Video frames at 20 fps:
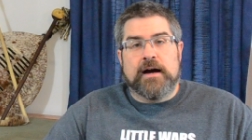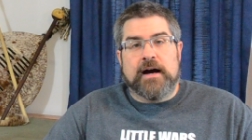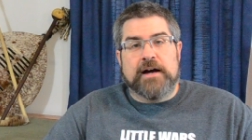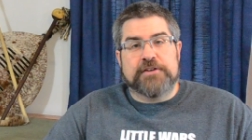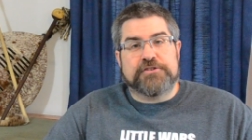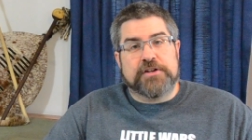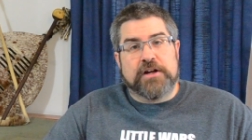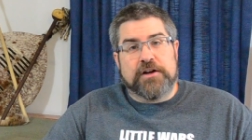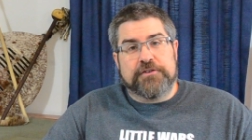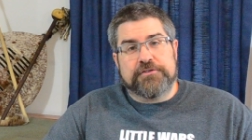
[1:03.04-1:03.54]
I
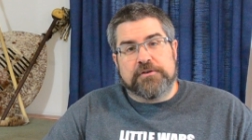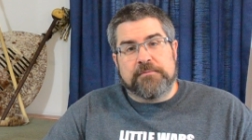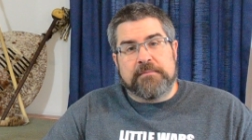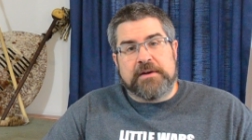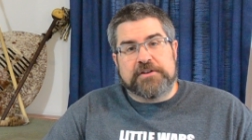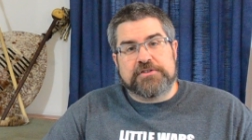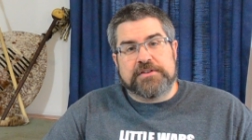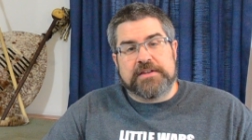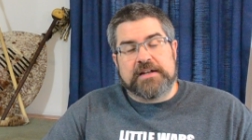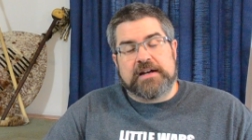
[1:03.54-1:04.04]
should also
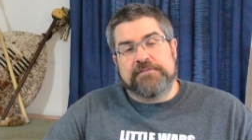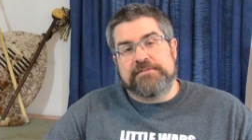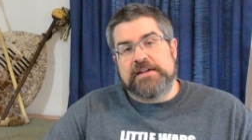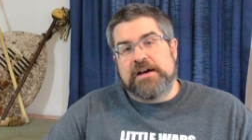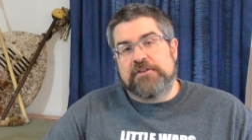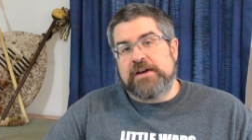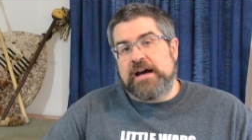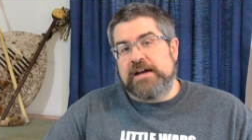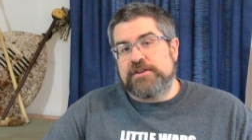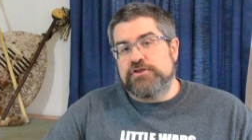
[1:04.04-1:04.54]
mention that I've
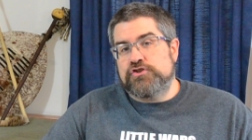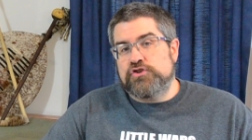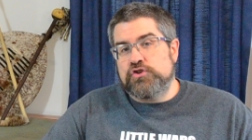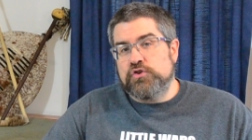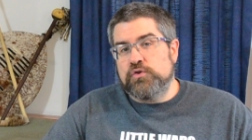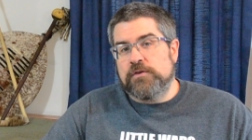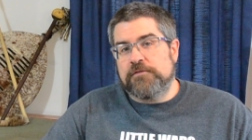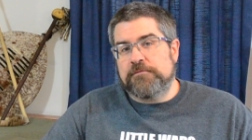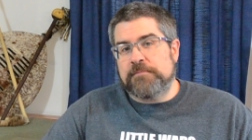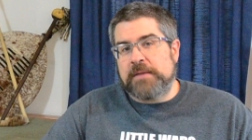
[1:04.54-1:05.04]
now gotten
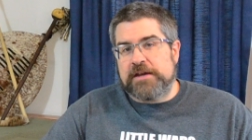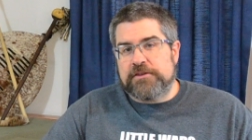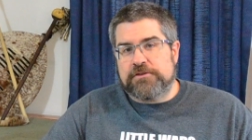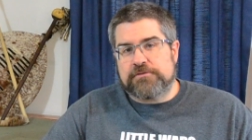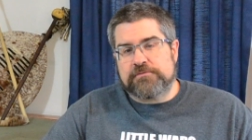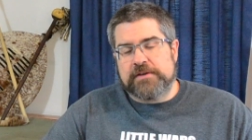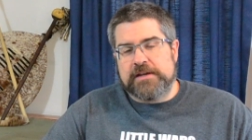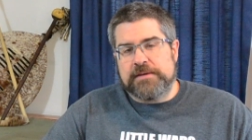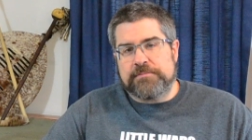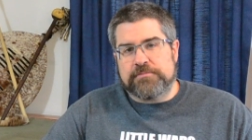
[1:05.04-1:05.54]
two of my
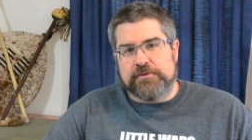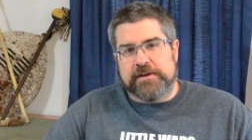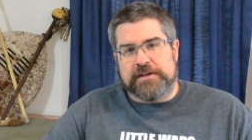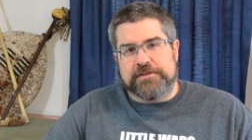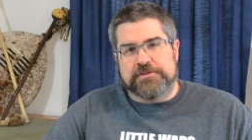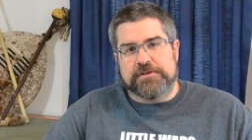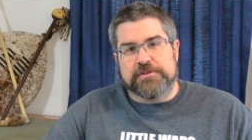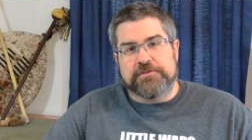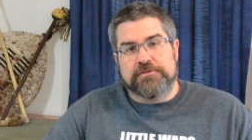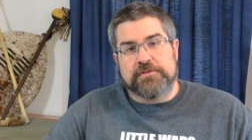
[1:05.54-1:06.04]
three
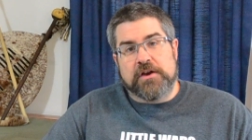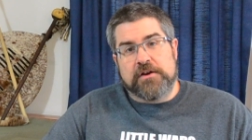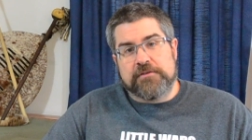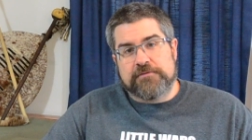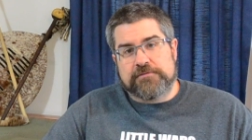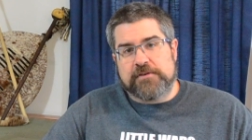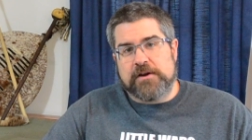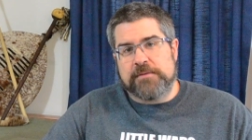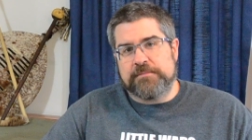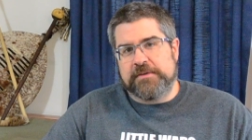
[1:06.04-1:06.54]
printers
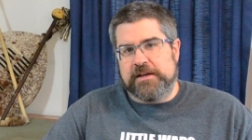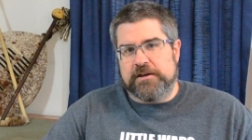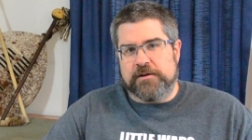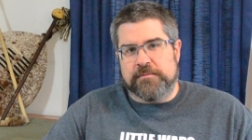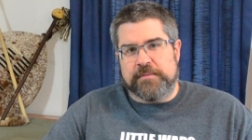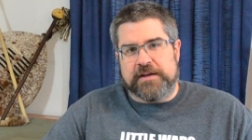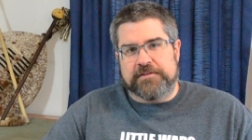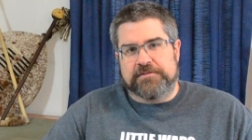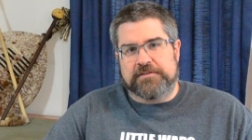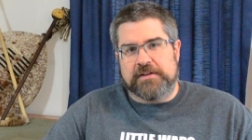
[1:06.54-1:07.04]
from
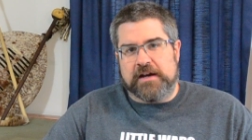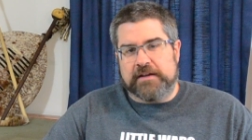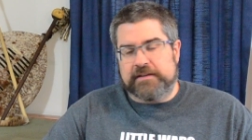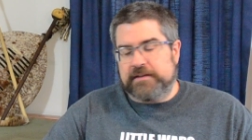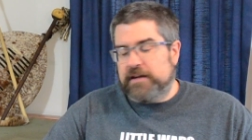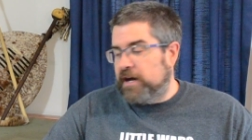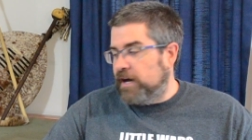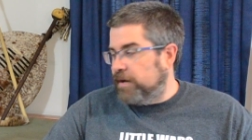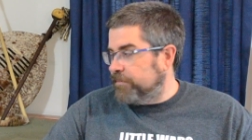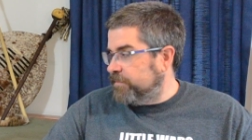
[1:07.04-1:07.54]

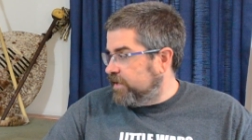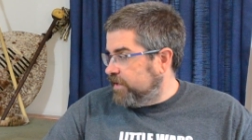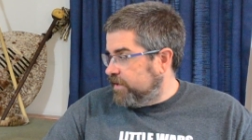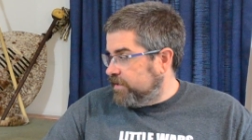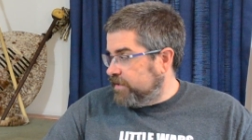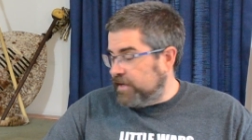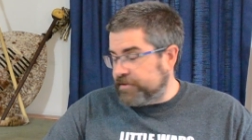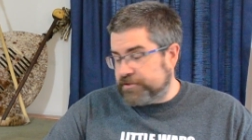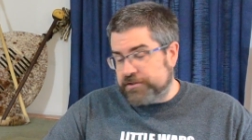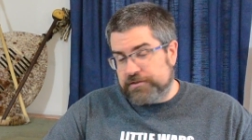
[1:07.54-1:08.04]
GearBest.com.
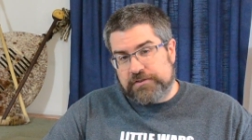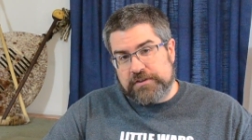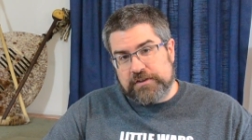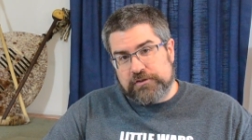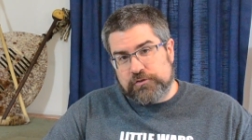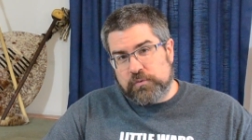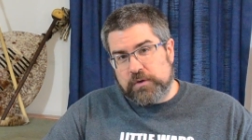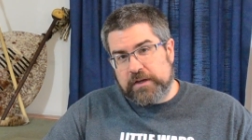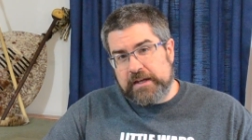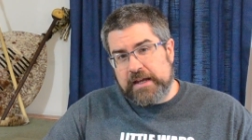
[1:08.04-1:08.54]
Not just
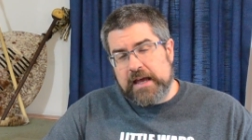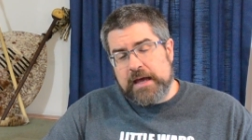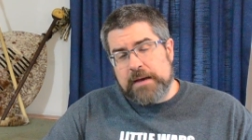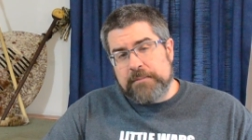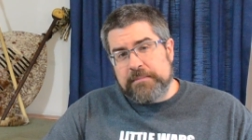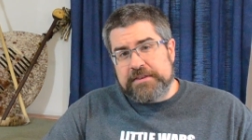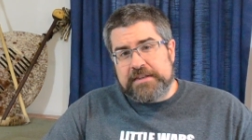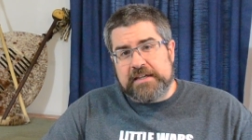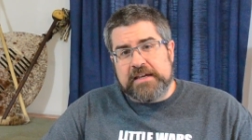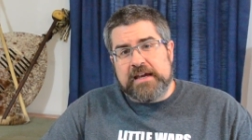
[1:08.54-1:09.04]
this one,
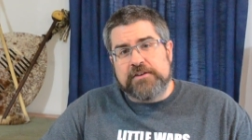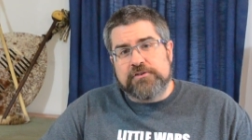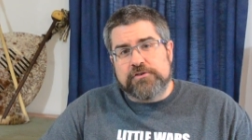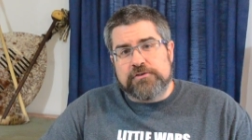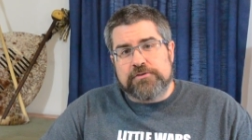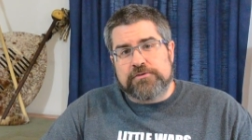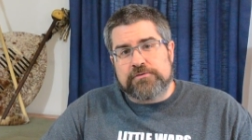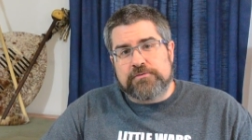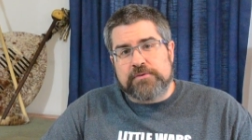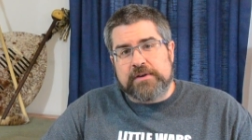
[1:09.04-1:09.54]
but the
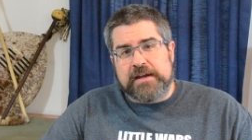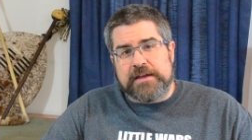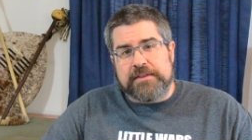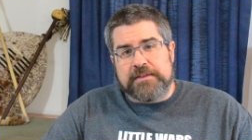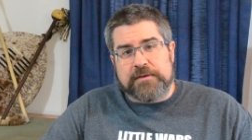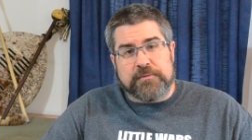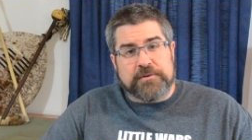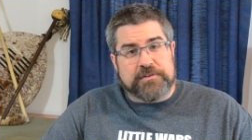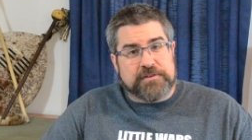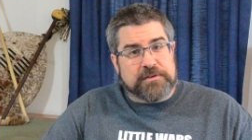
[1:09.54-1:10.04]
Ender 3
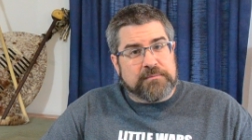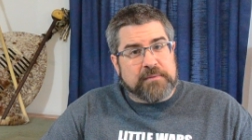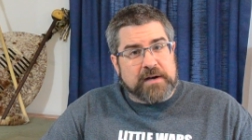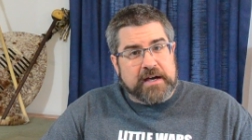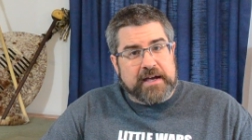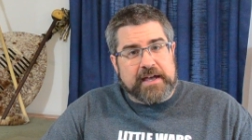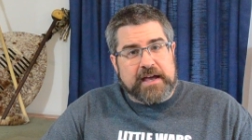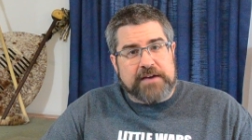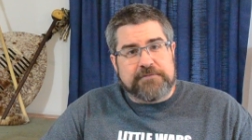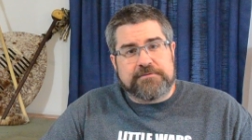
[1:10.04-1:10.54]
that was in
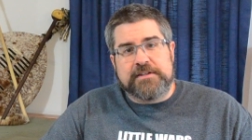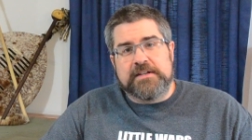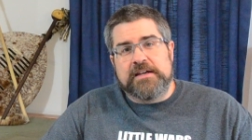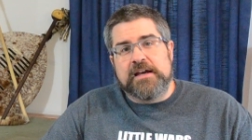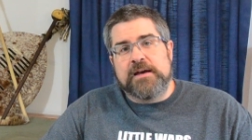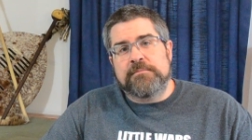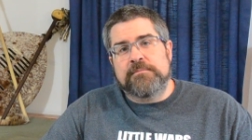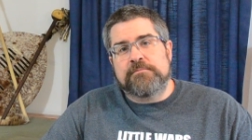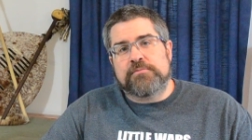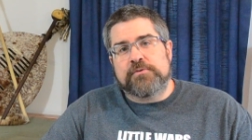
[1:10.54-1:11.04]
my
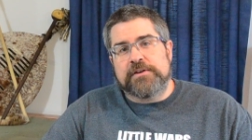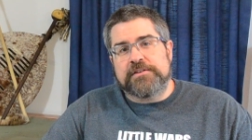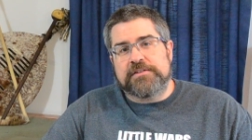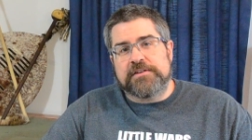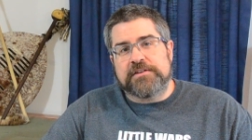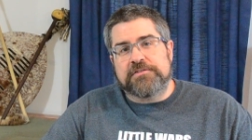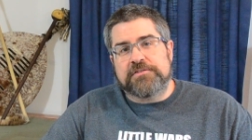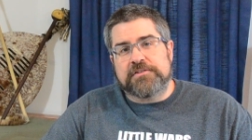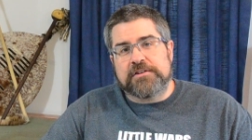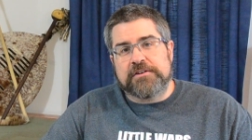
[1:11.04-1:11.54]
FDM
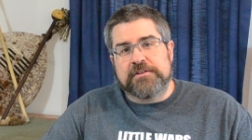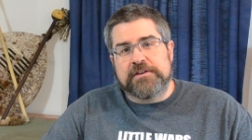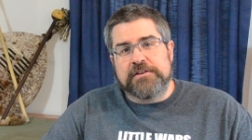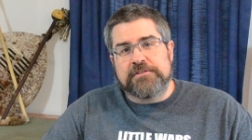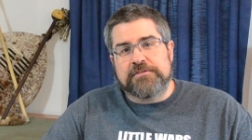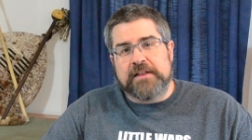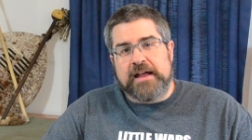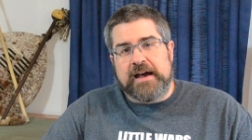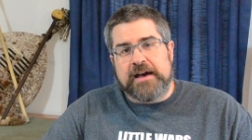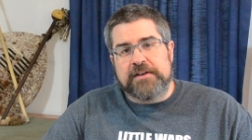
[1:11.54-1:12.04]
printing
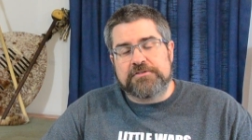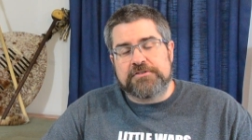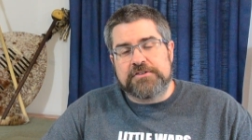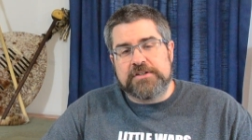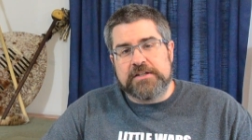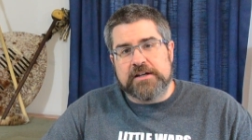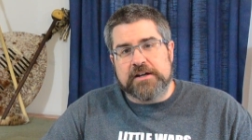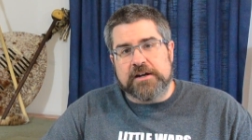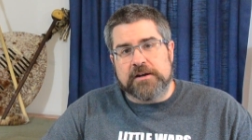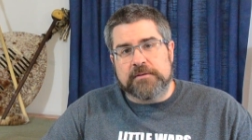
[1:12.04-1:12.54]
series last
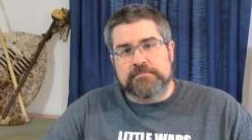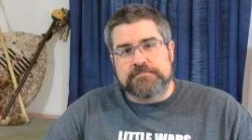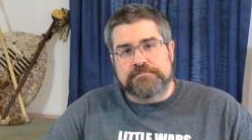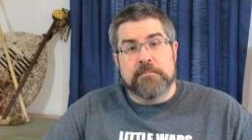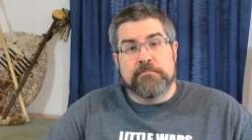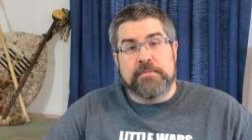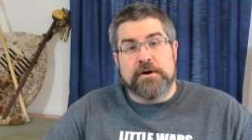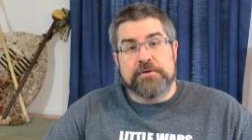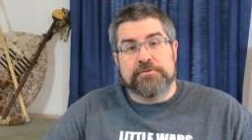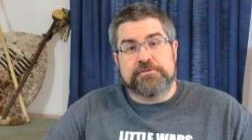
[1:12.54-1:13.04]
year.
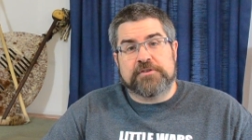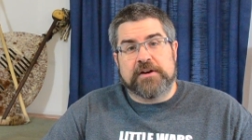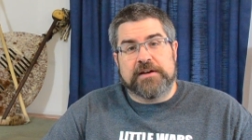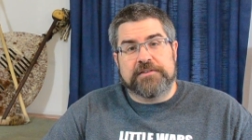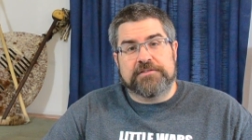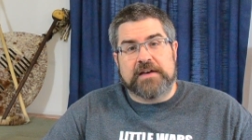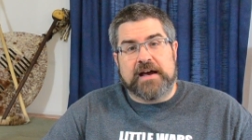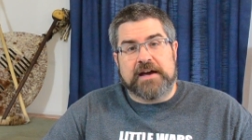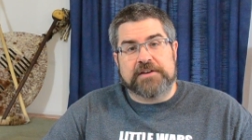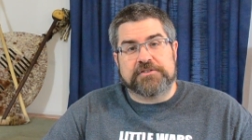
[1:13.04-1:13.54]
Both
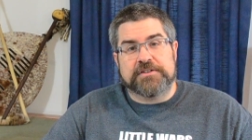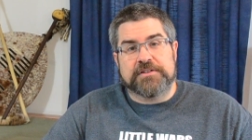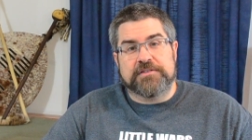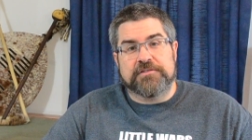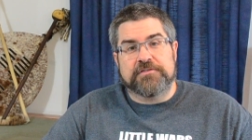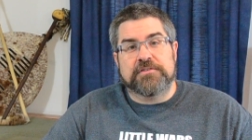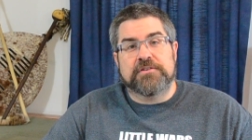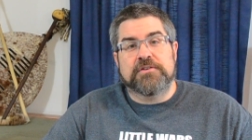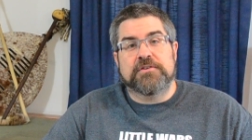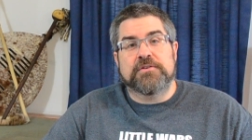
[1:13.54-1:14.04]

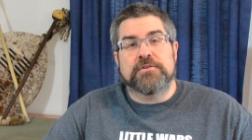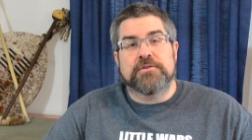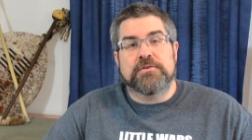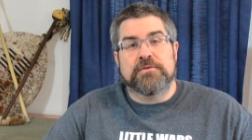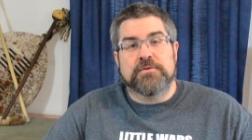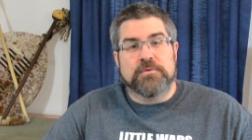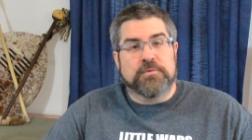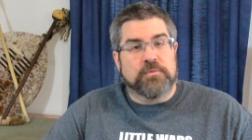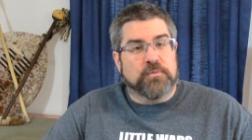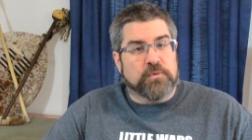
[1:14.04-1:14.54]
transactions
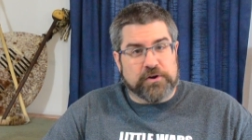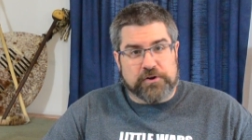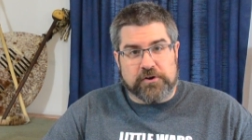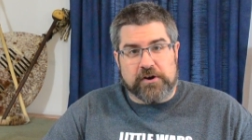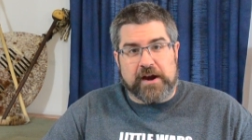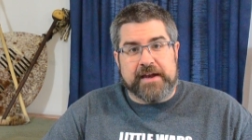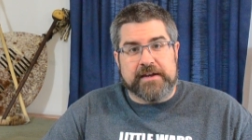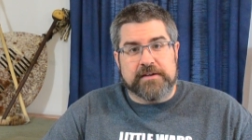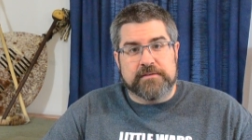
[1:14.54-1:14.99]
were great.